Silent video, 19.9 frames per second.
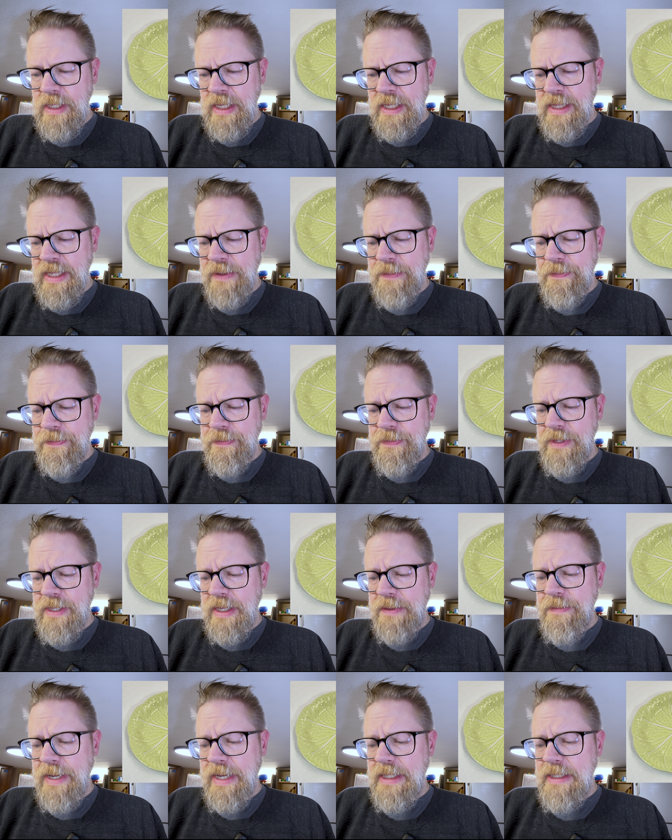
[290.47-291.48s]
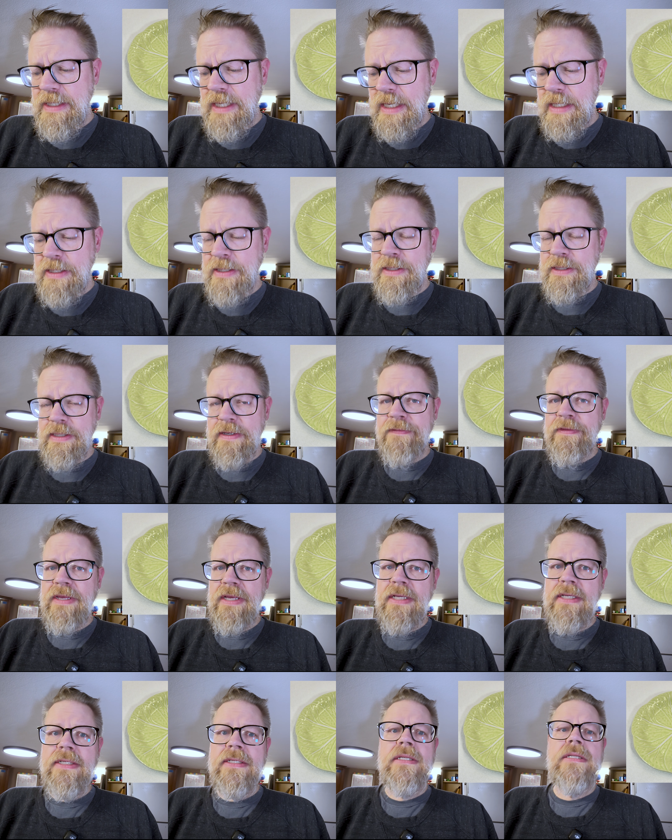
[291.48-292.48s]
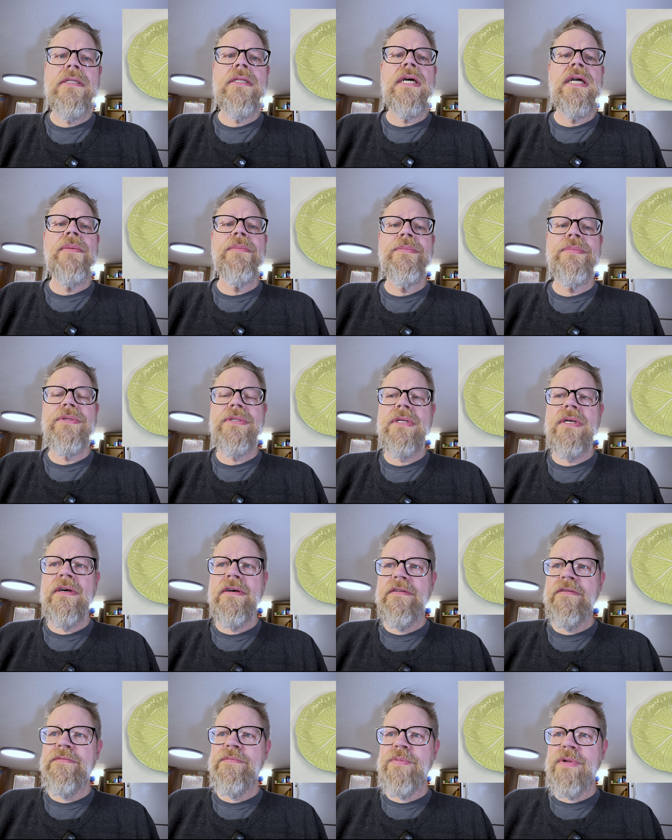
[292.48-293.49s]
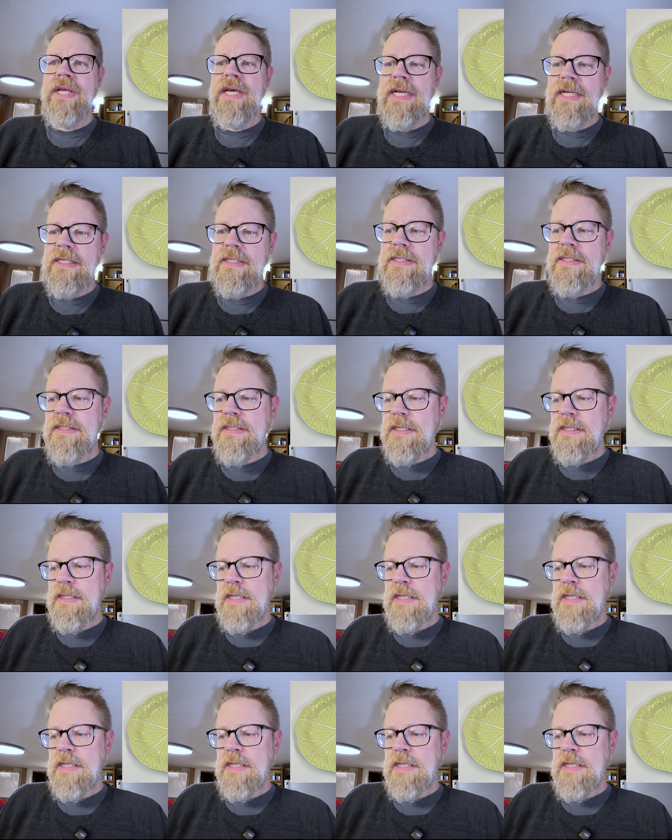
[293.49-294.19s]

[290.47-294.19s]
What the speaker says: They make tons of these types of plates